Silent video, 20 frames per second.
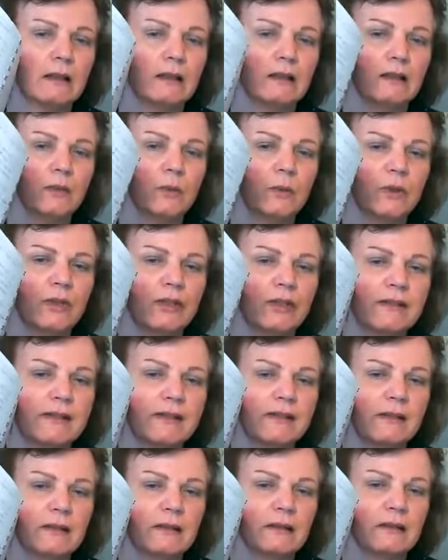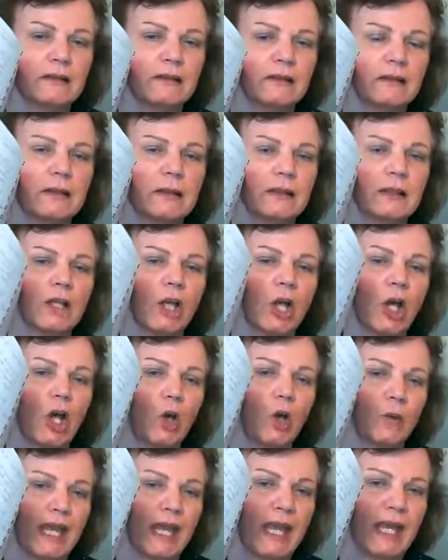the words,
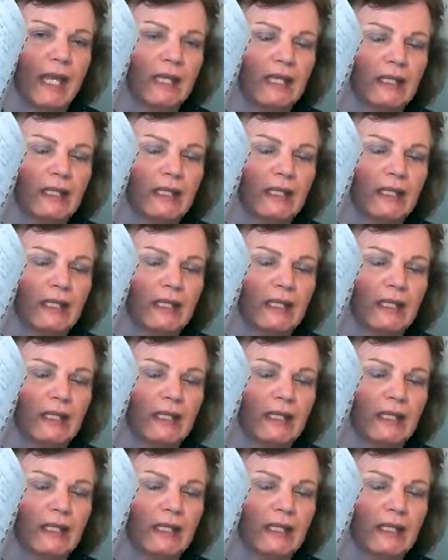okay.